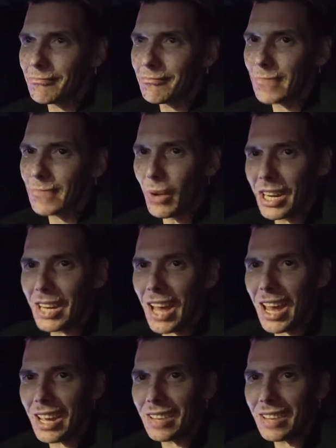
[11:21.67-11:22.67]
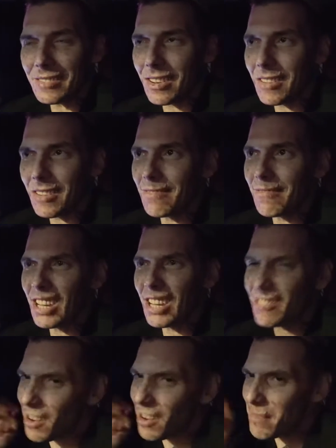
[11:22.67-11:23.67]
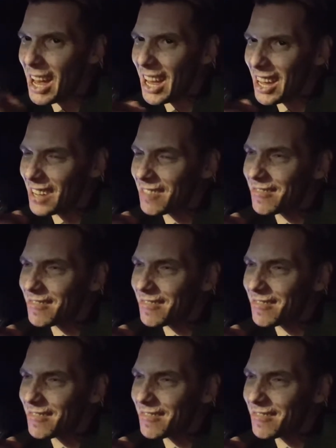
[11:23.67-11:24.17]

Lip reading: 20 days, dude. And he's your man.